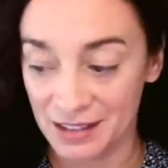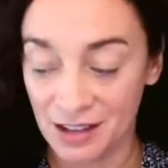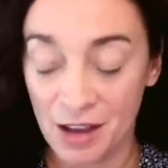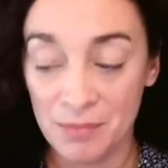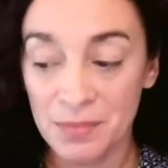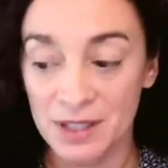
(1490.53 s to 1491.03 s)

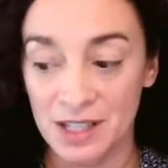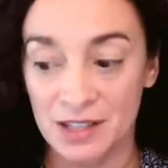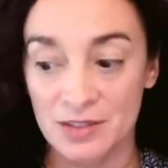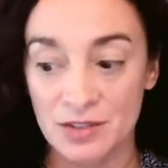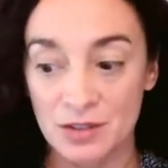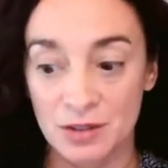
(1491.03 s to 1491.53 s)

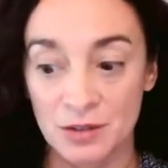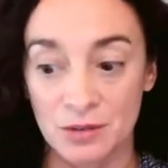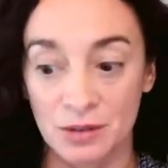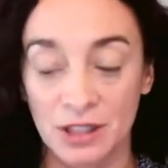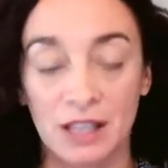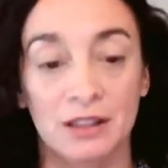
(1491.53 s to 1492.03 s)
companies
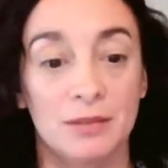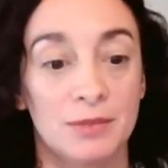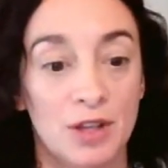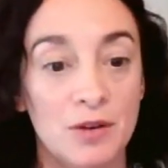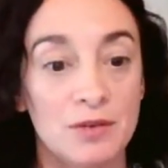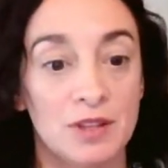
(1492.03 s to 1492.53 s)
to let them
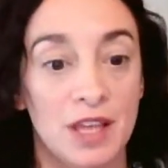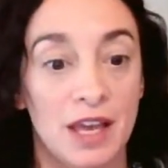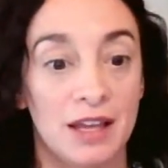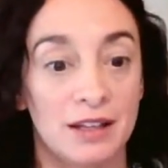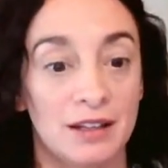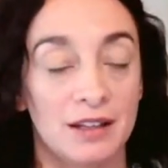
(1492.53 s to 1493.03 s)
know
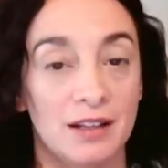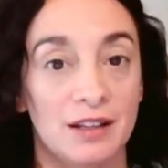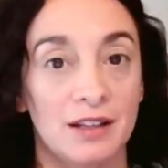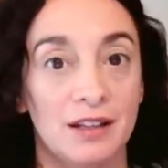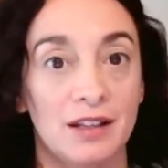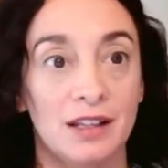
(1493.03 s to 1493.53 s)
that
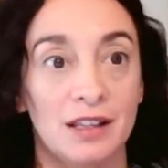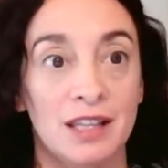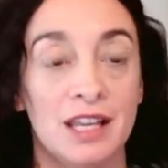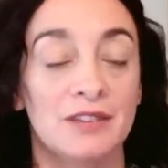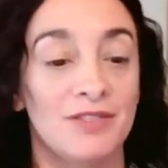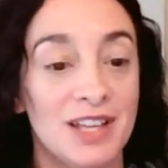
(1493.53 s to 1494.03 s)

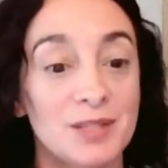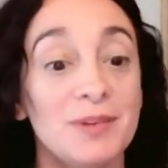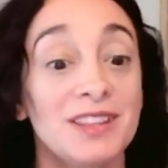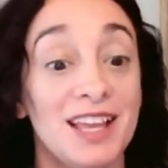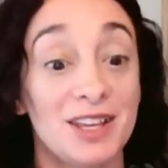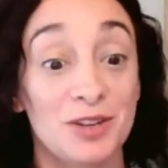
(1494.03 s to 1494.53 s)
the
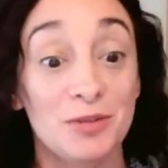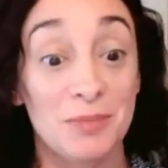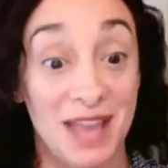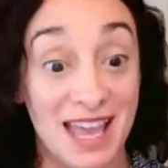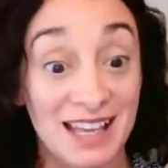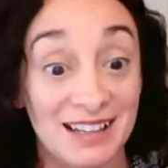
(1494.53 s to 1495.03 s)
investment that you
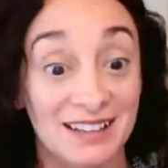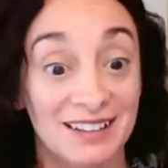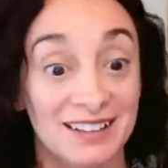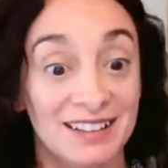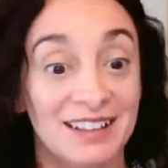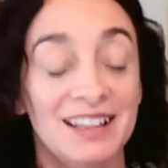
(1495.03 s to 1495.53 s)
make
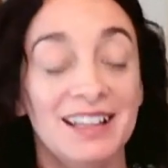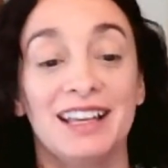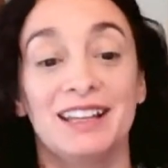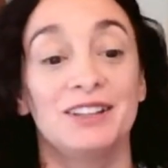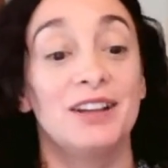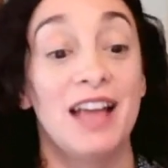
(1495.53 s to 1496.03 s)

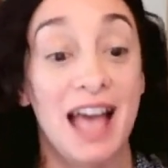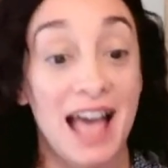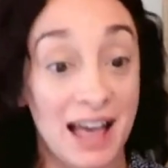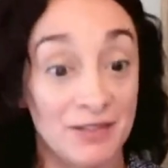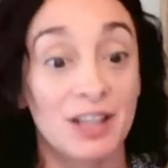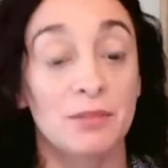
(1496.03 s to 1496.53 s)
in
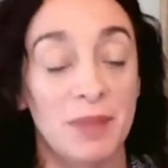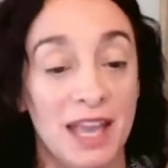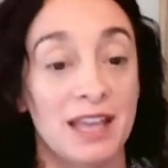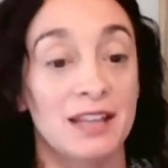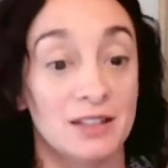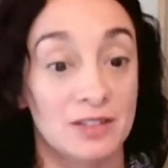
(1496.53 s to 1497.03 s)
having a
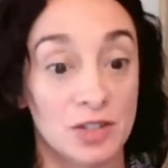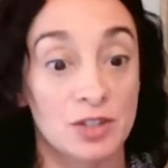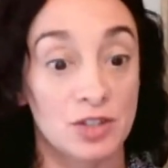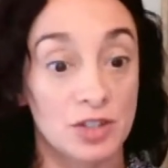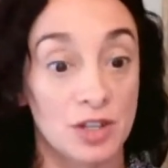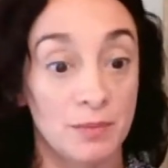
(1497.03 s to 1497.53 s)
paid
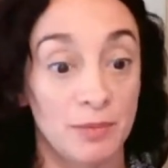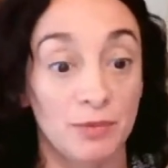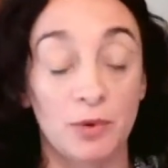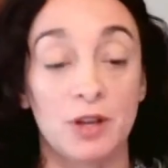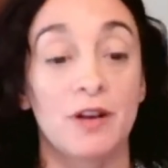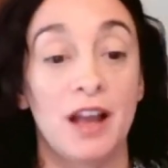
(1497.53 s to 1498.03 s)
internship
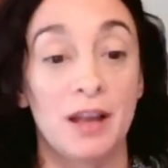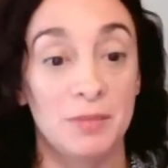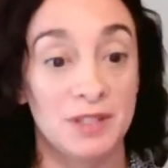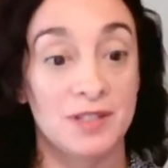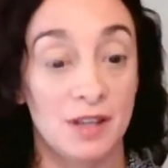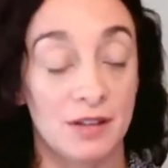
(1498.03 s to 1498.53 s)
for your
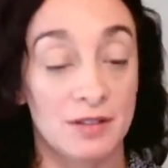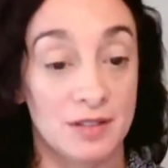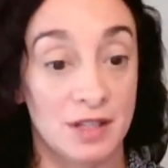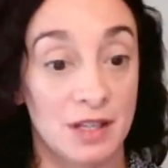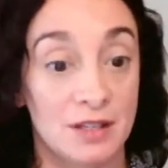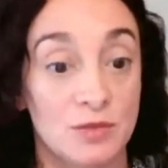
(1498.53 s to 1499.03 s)

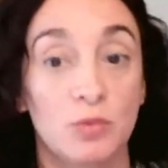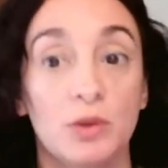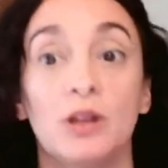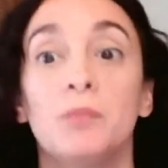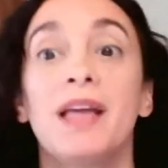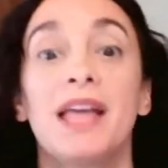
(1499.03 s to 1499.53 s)
IBCLCs
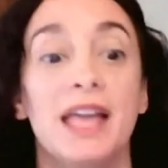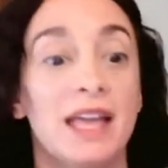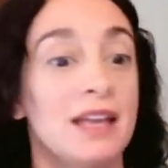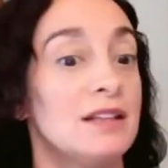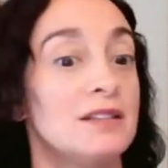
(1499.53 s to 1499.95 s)
will pay